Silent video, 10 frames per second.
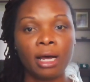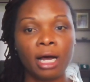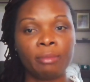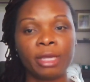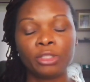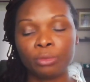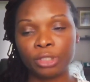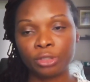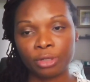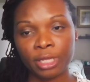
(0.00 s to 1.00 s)
and to
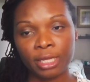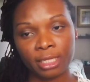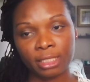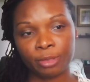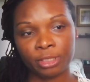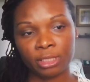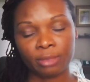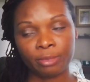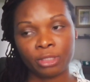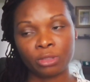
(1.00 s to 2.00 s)
ensure that these
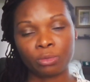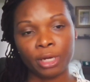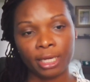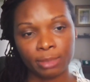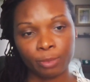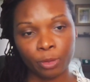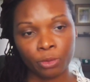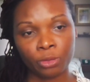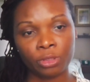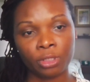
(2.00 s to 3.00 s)
participants were
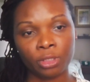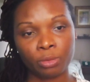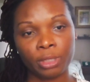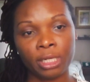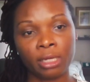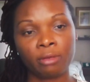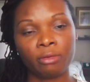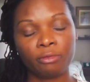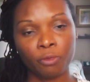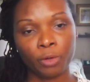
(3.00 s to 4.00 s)
exposed to the
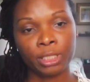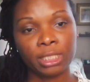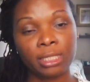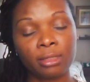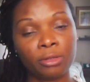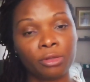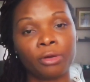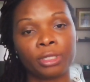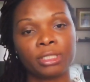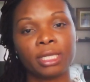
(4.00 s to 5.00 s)
2014 New
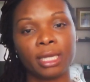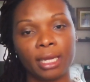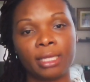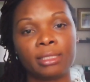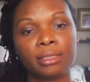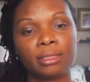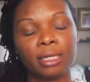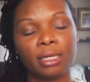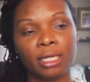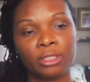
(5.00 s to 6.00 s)
York State AIDS
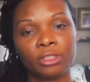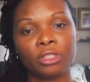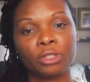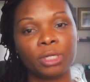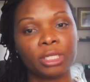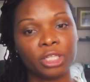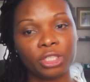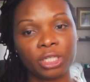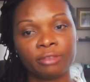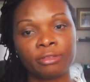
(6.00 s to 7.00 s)
Institute
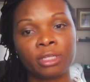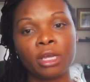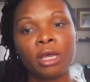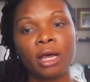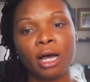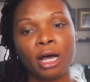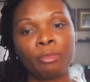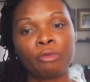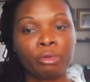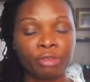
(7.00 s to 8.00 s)
initiatives.
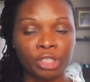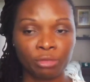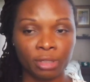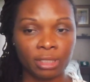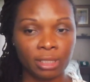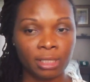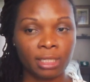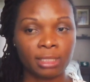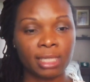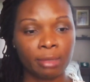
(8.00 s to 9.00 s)
We restricted
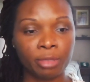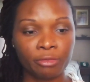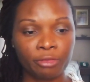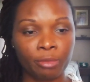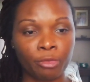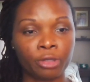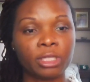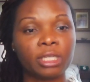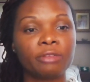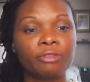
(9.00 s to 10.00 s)
the sampling framework
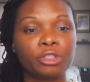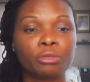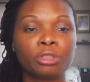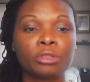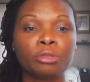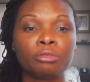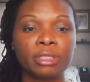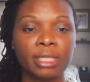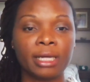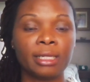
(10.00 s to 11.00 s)
to individuals who
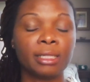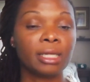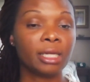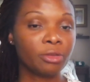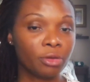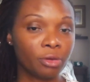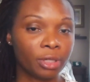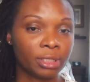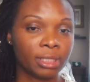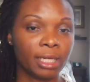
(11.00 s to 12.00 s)
resided in New
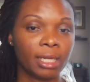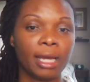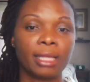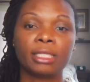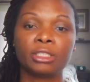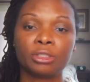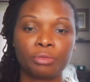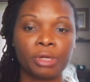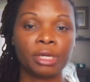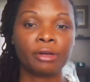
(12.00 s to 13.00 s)
York State at least
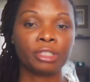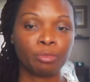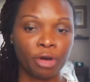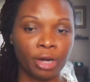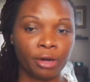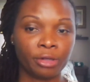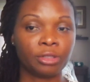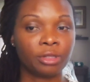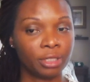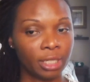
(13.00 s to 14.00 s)
3 years prior
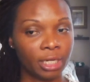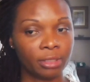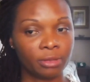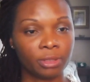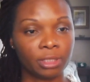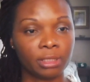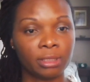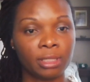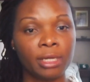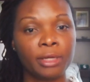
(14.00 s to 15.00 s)
to their diagnosis.